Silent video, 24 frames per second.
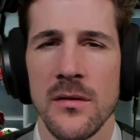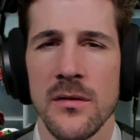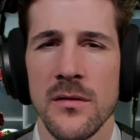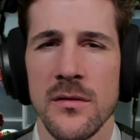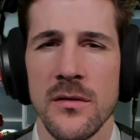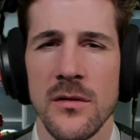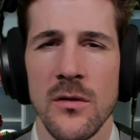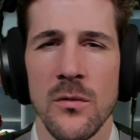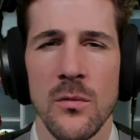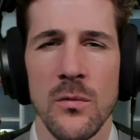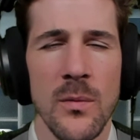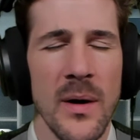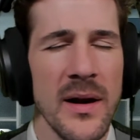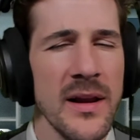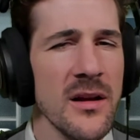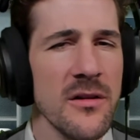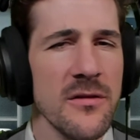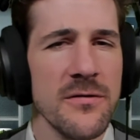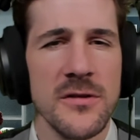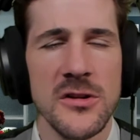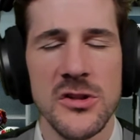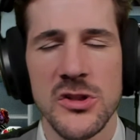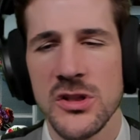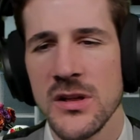the wedding
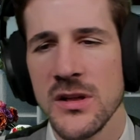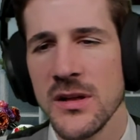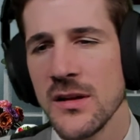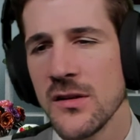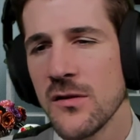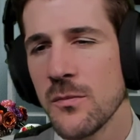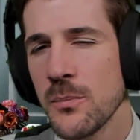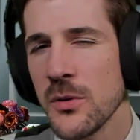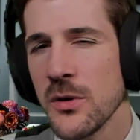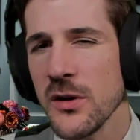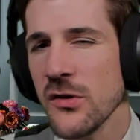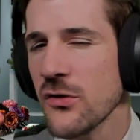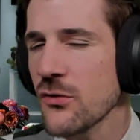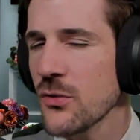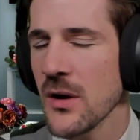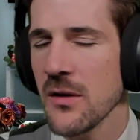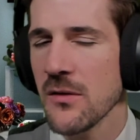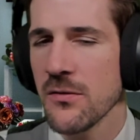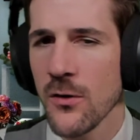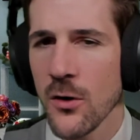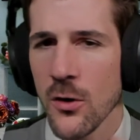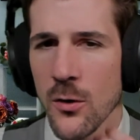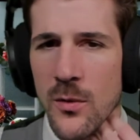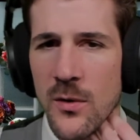officiant, it's pretty
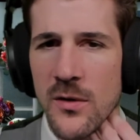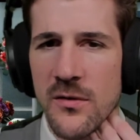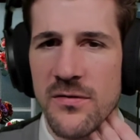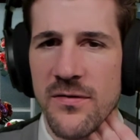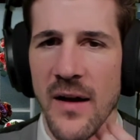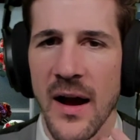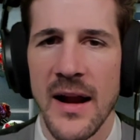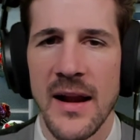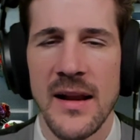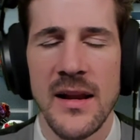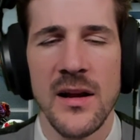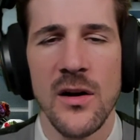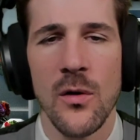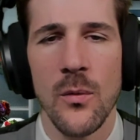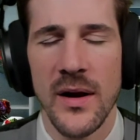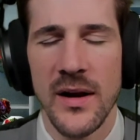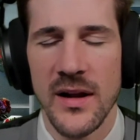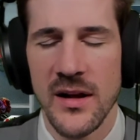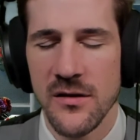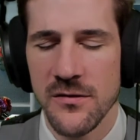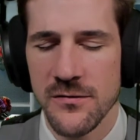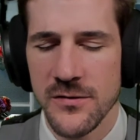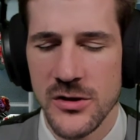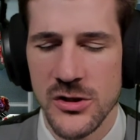straightforward. Finding a
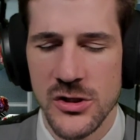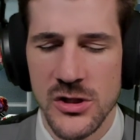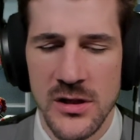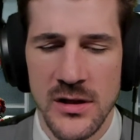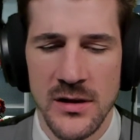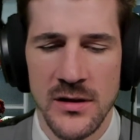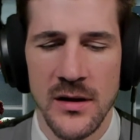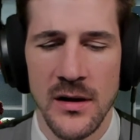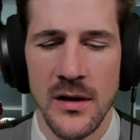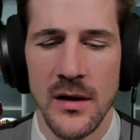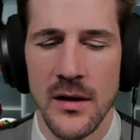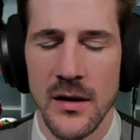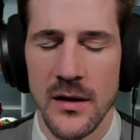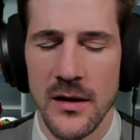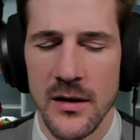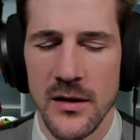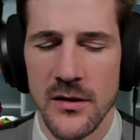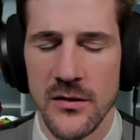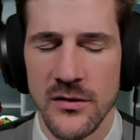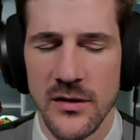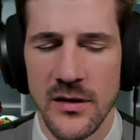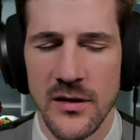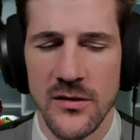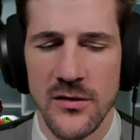wedding officiant
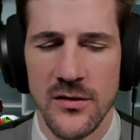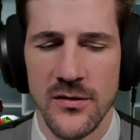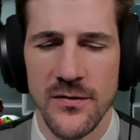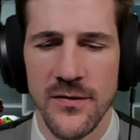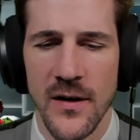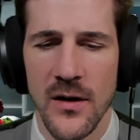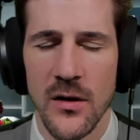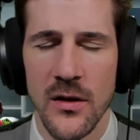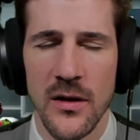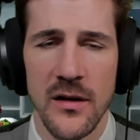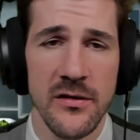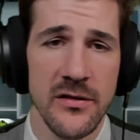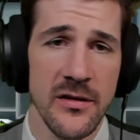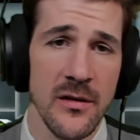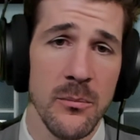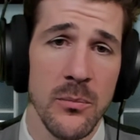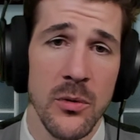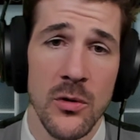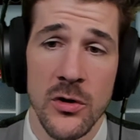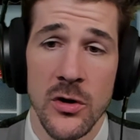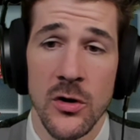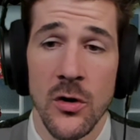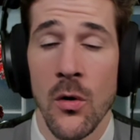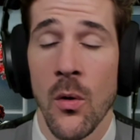is fairly
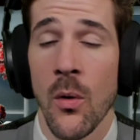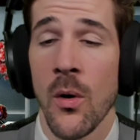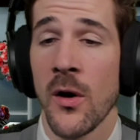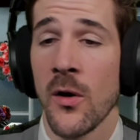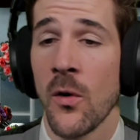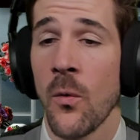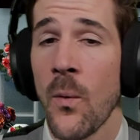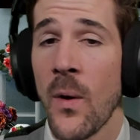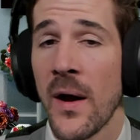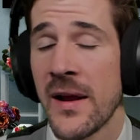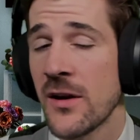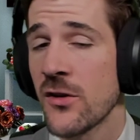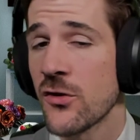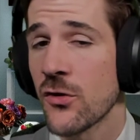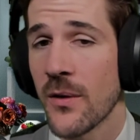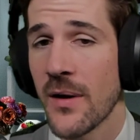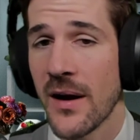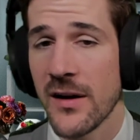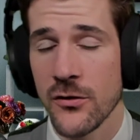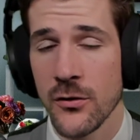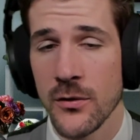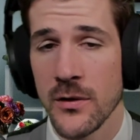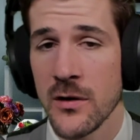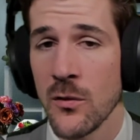simple. You go on a wedding
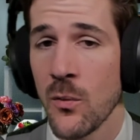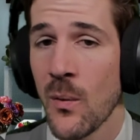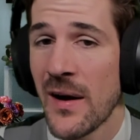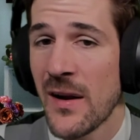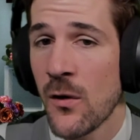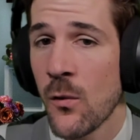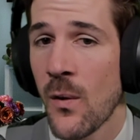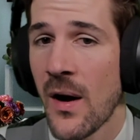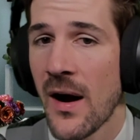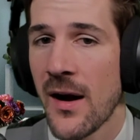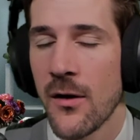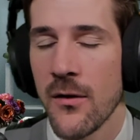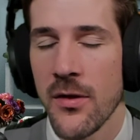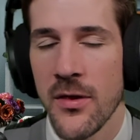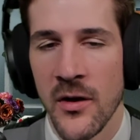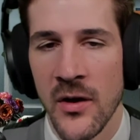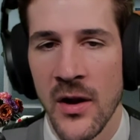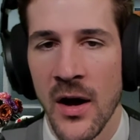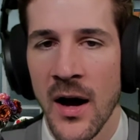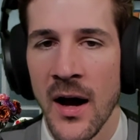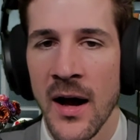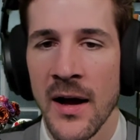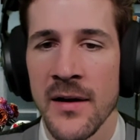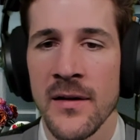directory, Wedding Wire, The
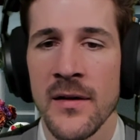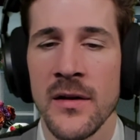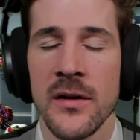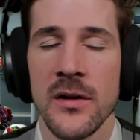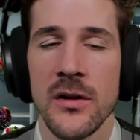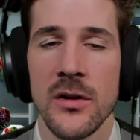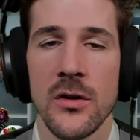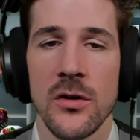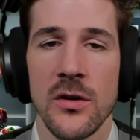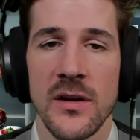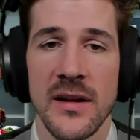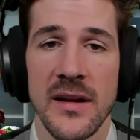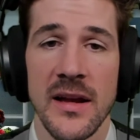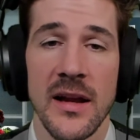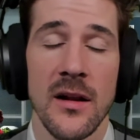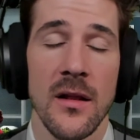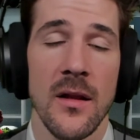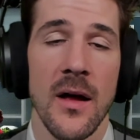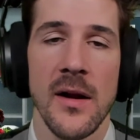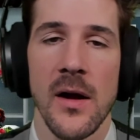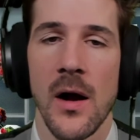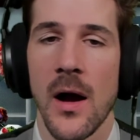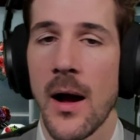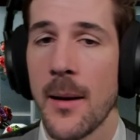Knot. You're going to get a
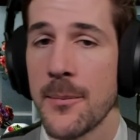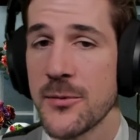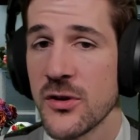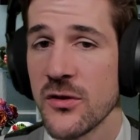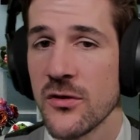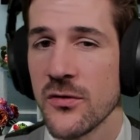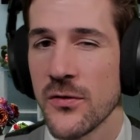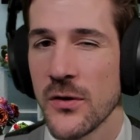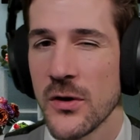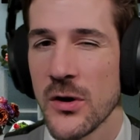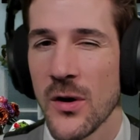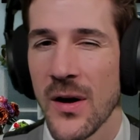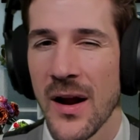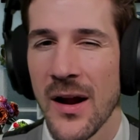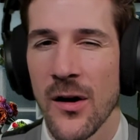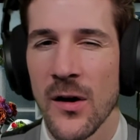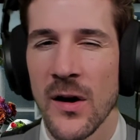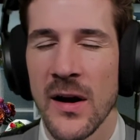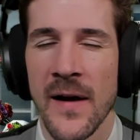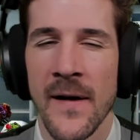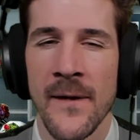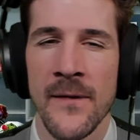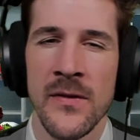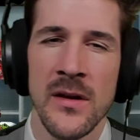lot of options for your
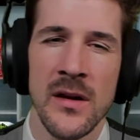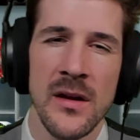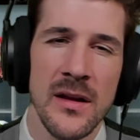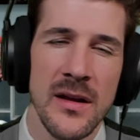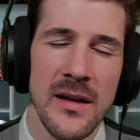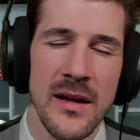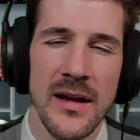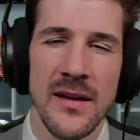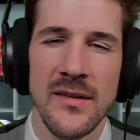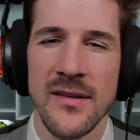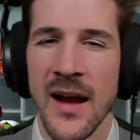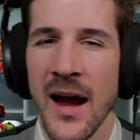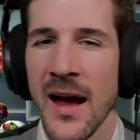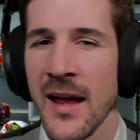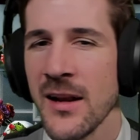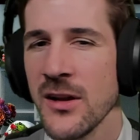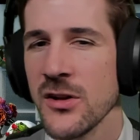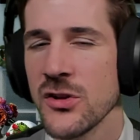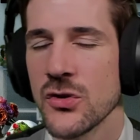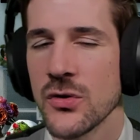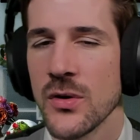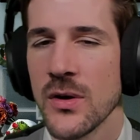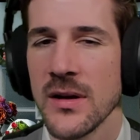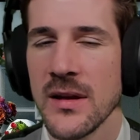area. It's kind of
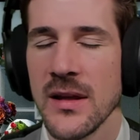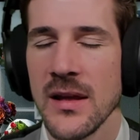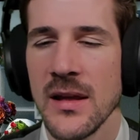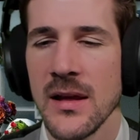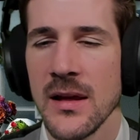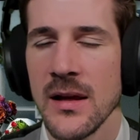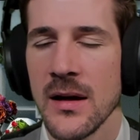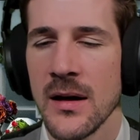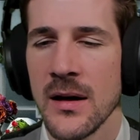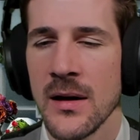tricky.